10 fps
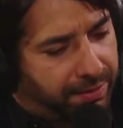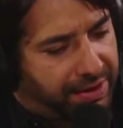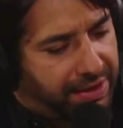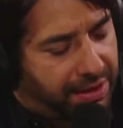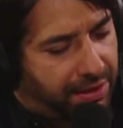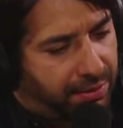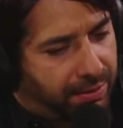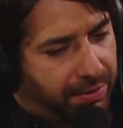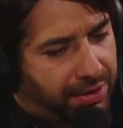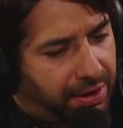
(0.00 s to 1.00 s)
in particular
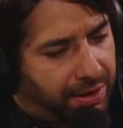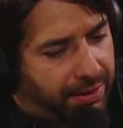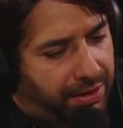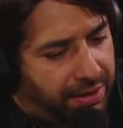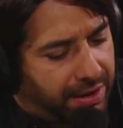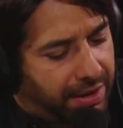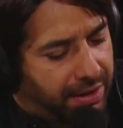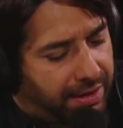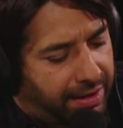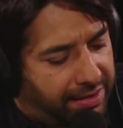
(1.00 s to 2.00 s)
when we talk about
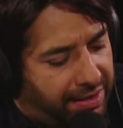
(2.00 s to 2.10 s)
things